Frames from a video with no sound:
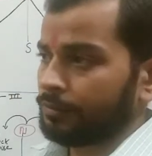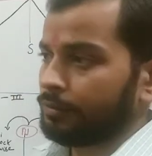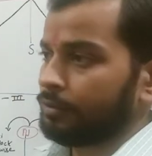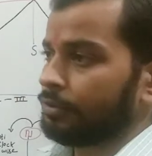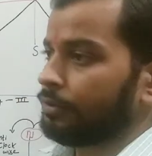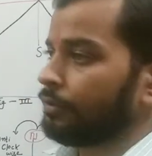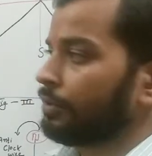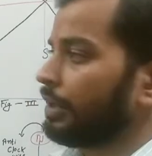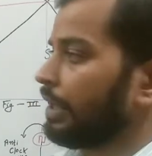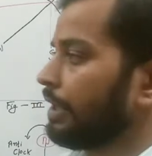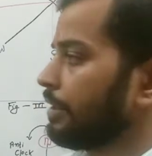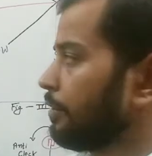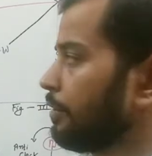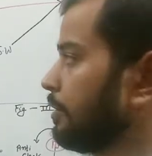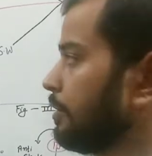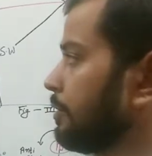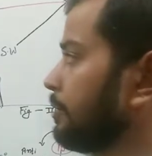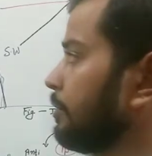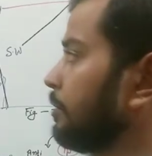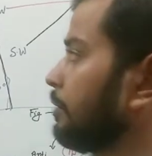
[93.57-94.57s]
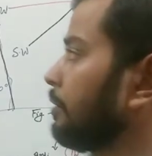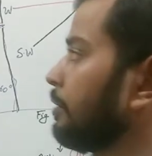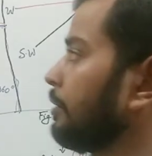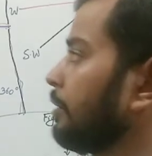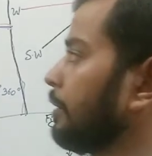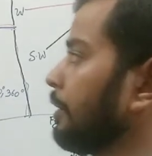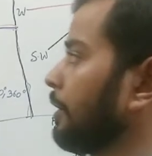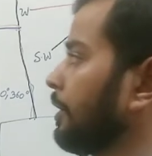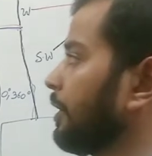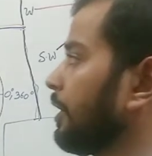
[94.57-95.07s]
you guys also
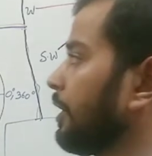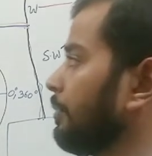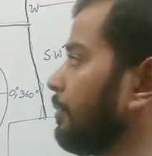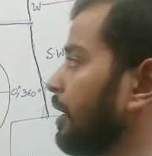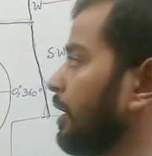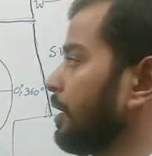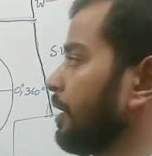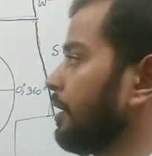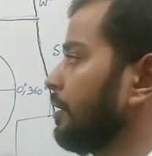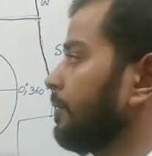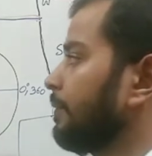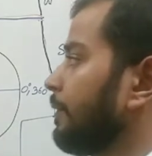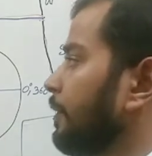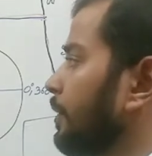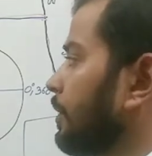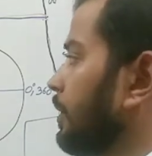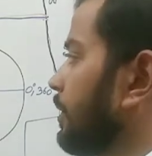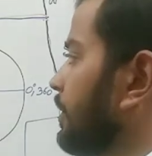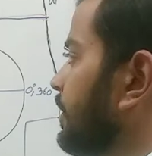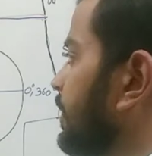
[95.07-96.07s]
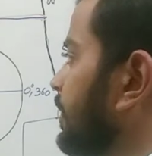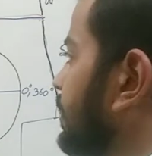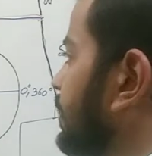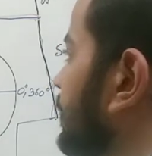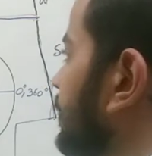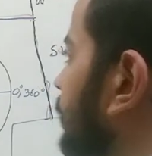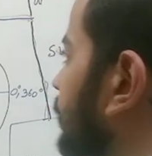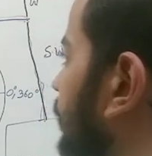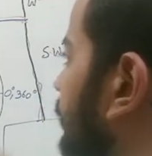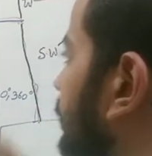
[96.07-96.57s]
demanded for the sessions of